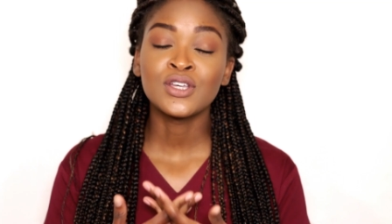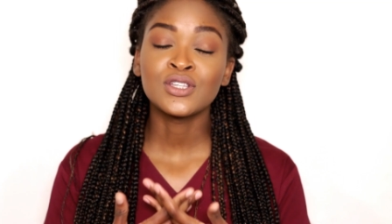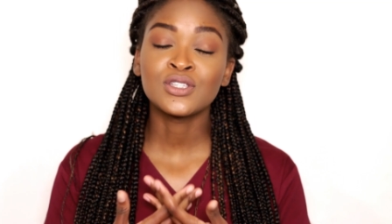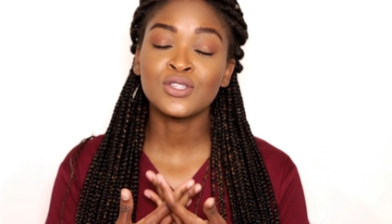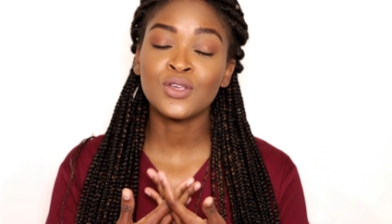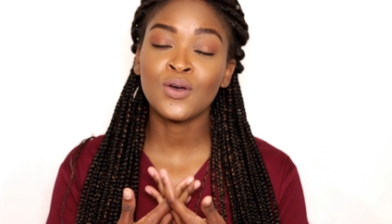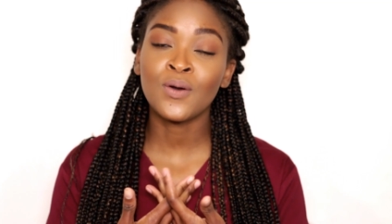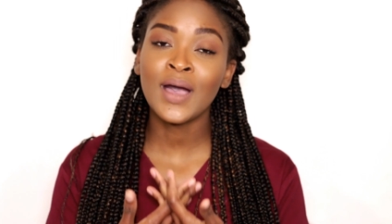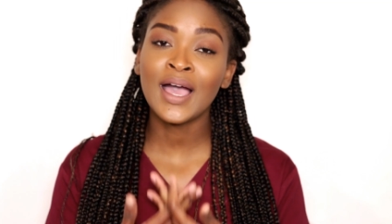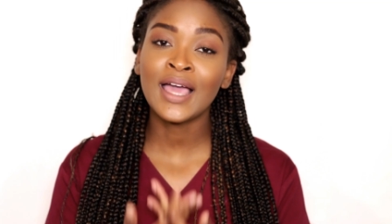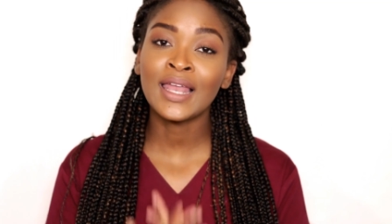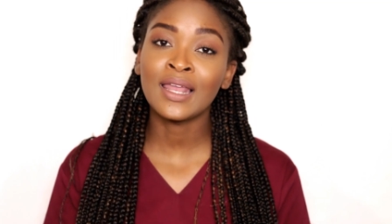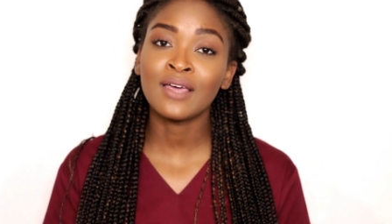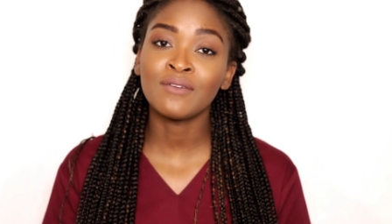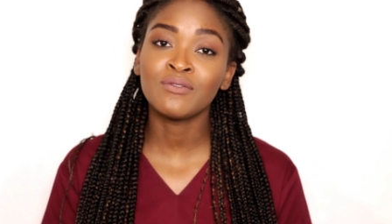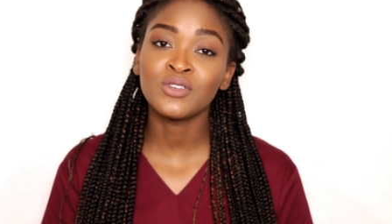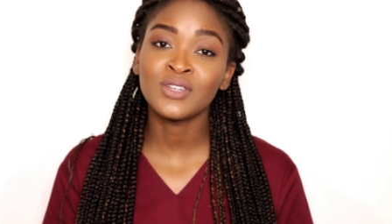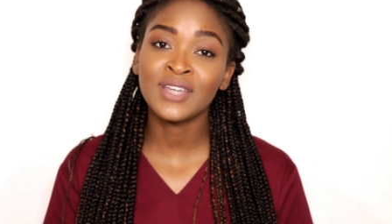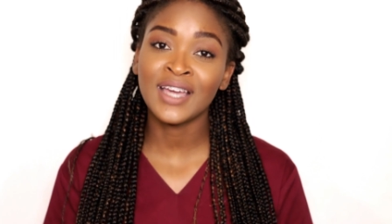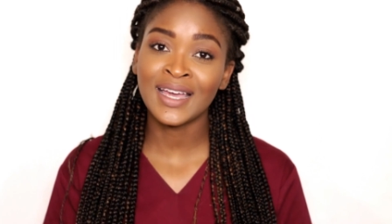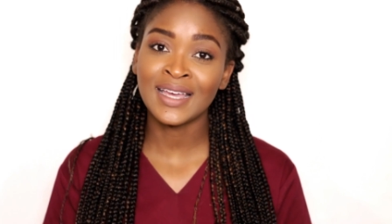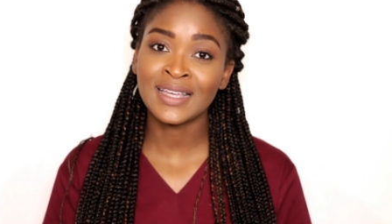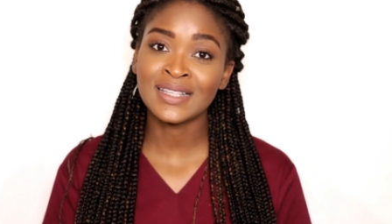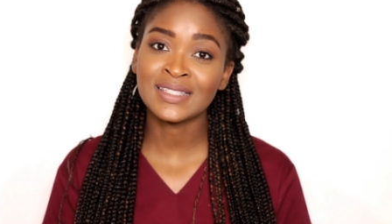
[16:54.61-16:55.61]
So I love
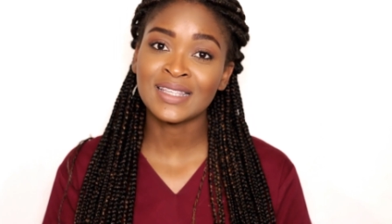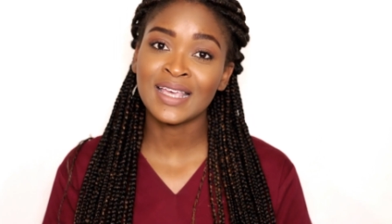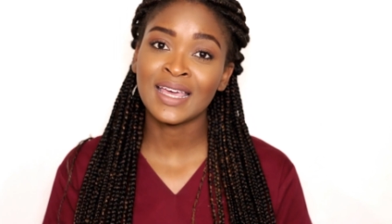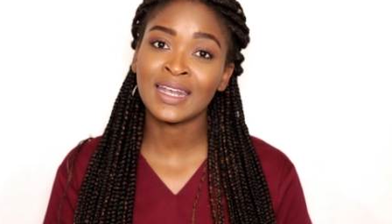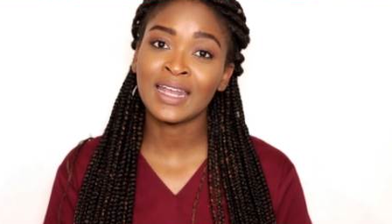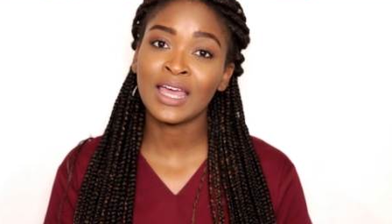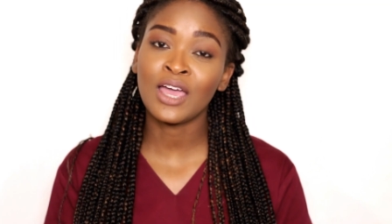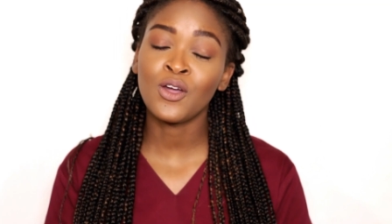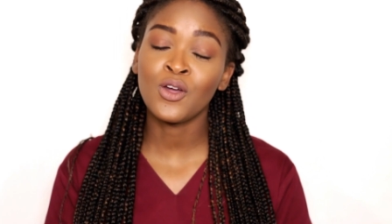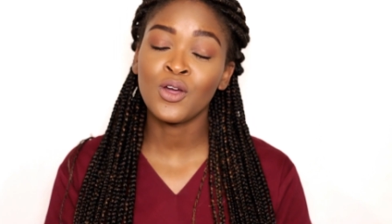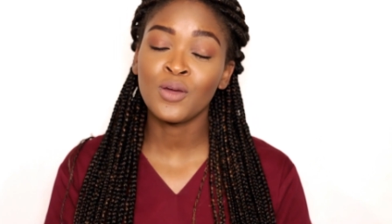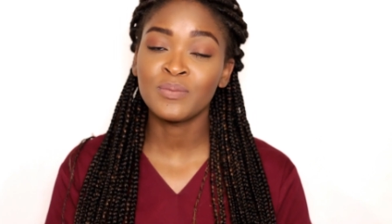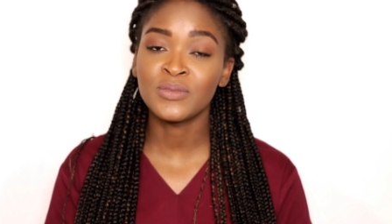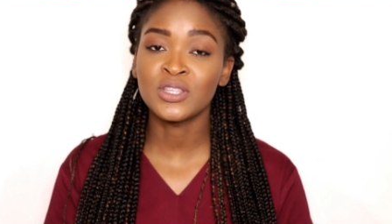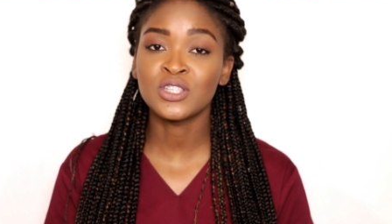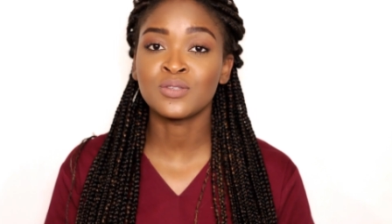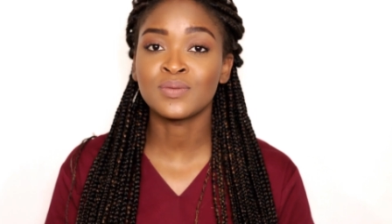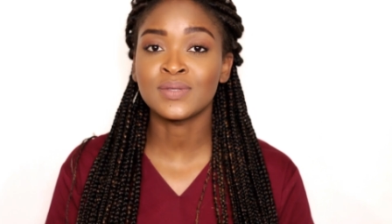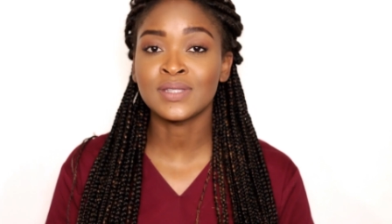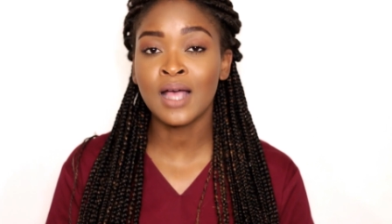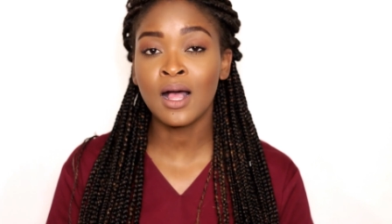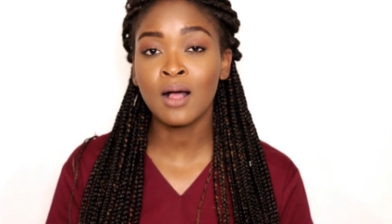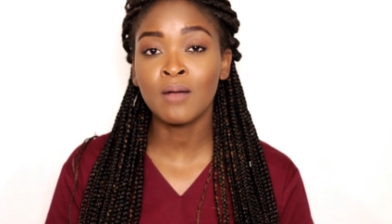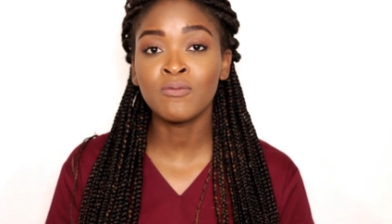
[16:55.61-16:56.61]
you guys, and I hope
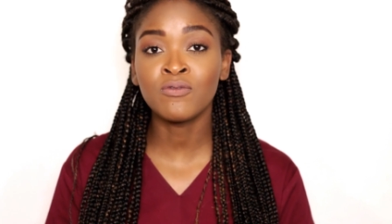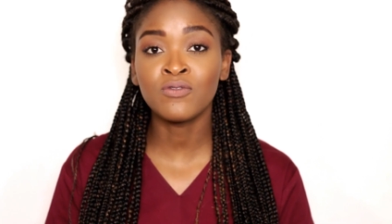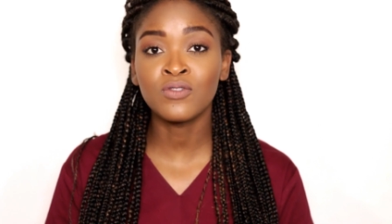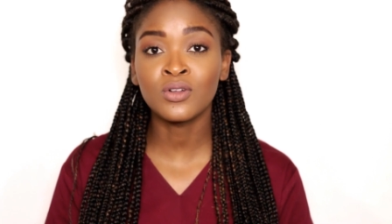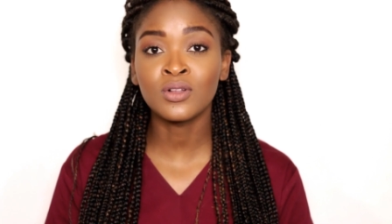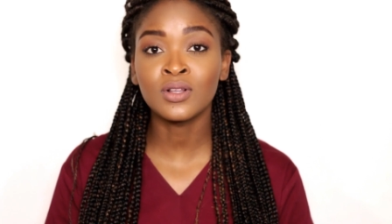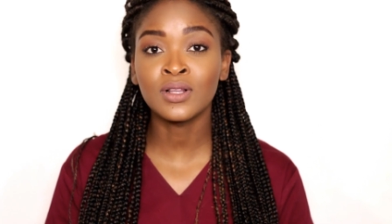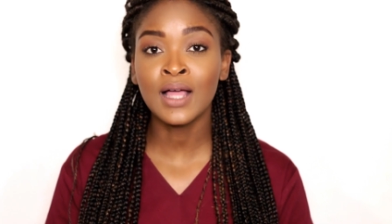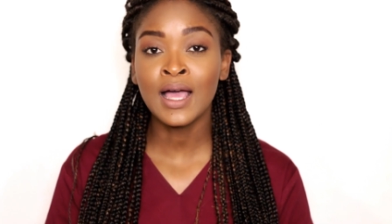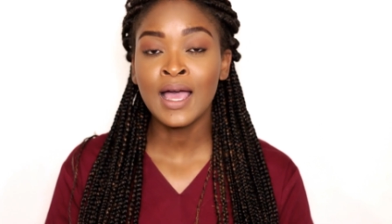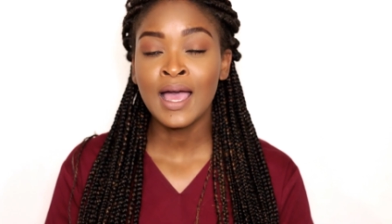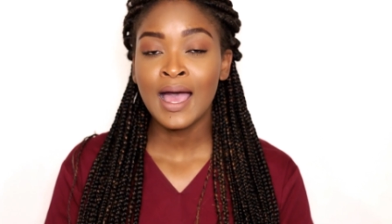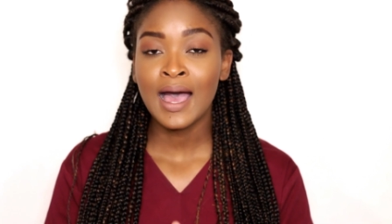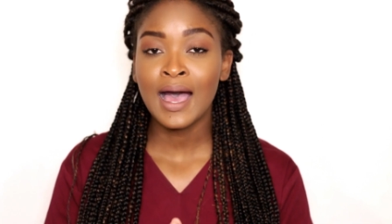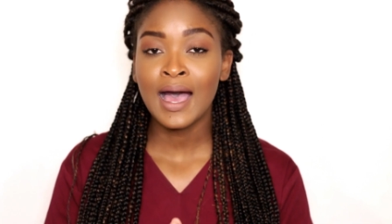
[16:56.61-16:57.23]
this was helpful.